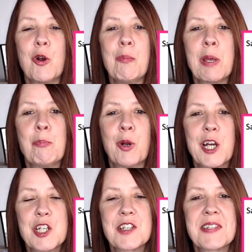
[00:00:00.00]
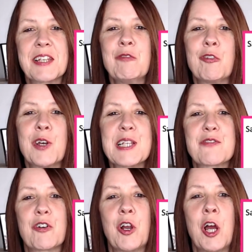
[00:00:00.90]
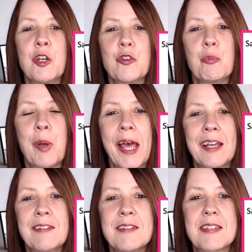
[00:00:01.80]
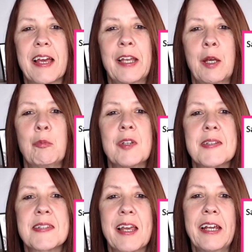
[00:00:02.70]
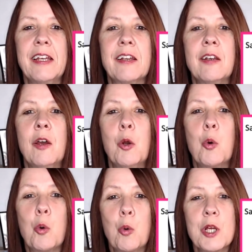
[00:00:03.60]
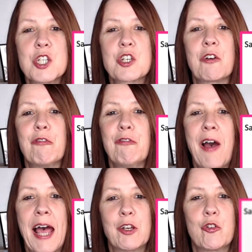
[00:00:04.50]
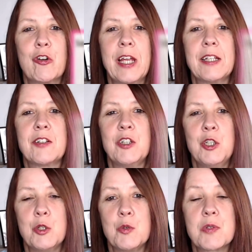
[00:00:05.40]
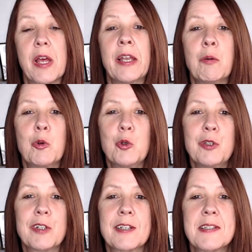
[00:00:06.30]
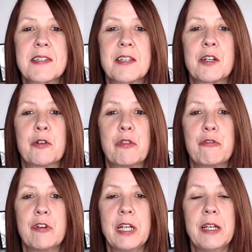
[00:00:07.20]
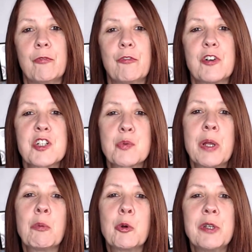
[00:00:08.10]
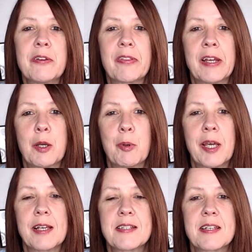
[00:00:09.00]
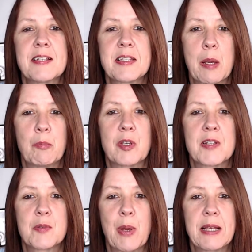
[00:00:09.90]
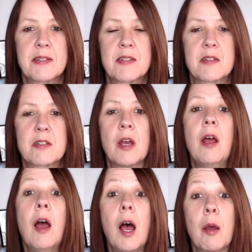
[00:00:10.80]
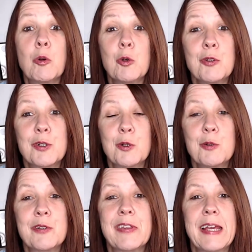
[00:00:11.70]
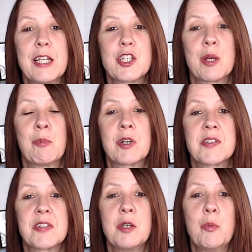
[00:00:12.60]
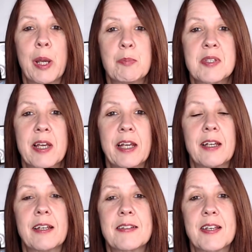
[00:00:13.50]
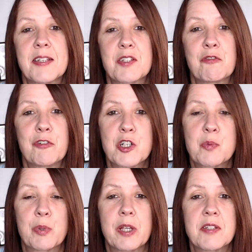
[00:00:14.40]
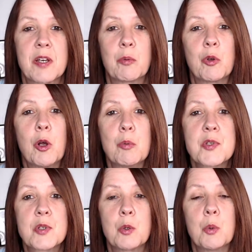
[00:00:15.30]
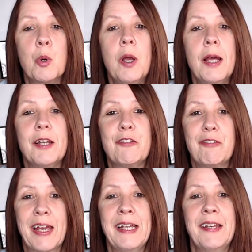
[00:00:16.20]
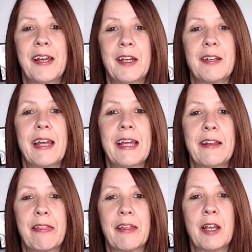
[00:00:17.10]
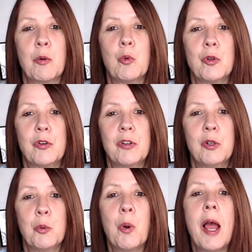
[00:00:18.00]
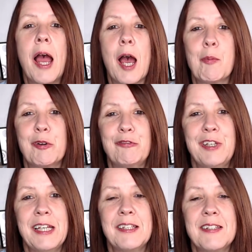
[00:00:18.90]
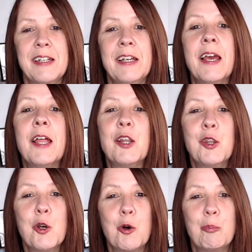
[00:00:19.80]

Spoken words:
my purchase invoice for £100 and I'm deciding which VAT rate to use, and I'm going to consider three. First one I'm going to think about is exempt expenses. I'm going to go to the HMRC website because that's the first place I would always go to find out anything I want to know about VAT, not